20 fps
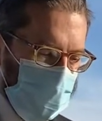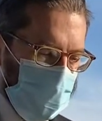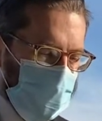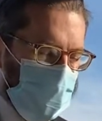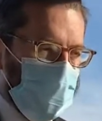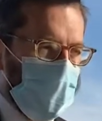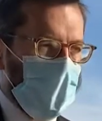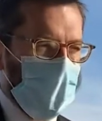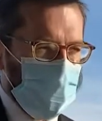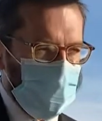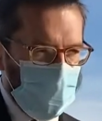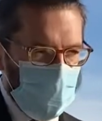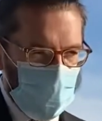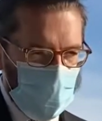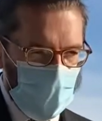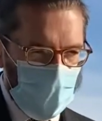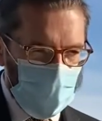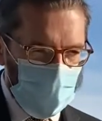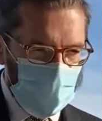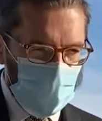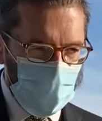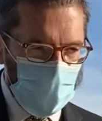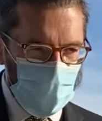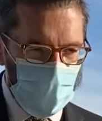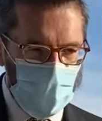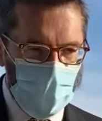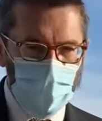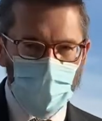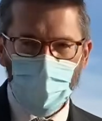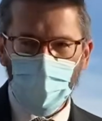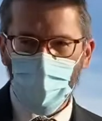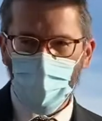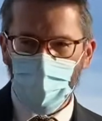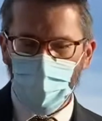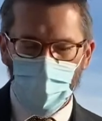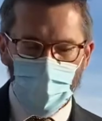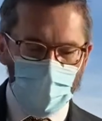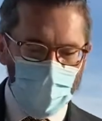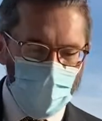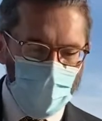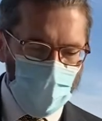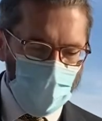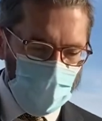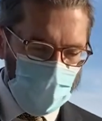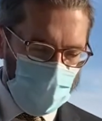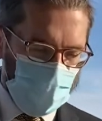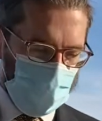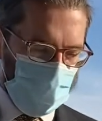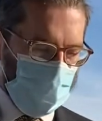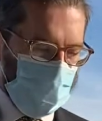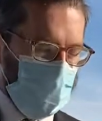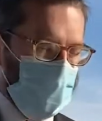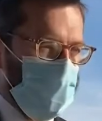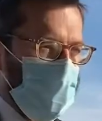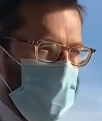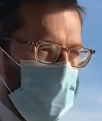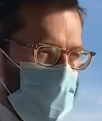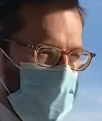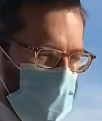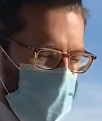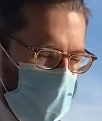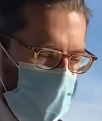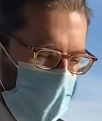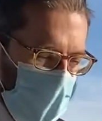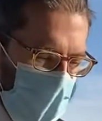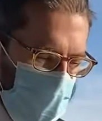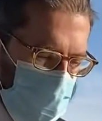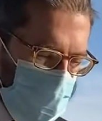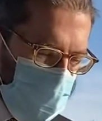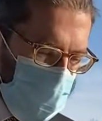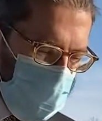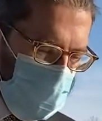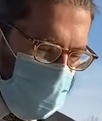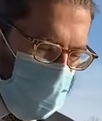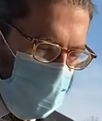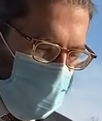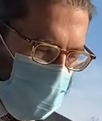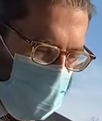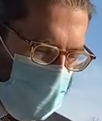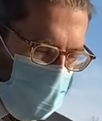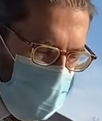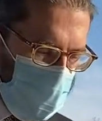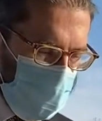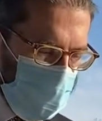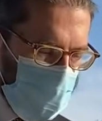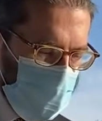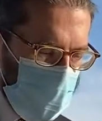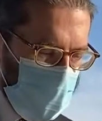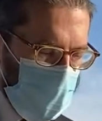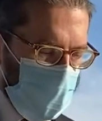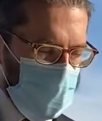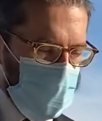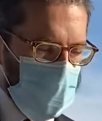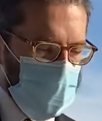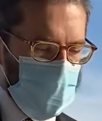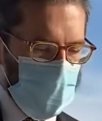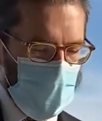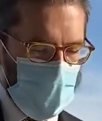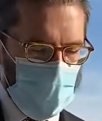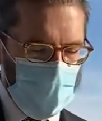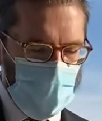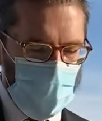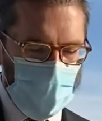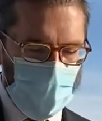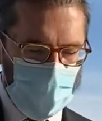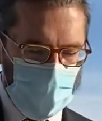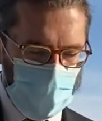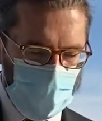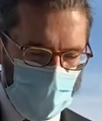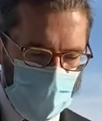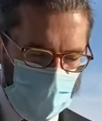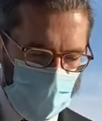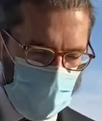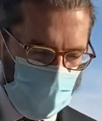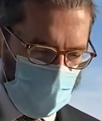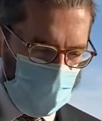I have known Marilyn and I've known the family from the passing of Sylvia Fishman a few years ago.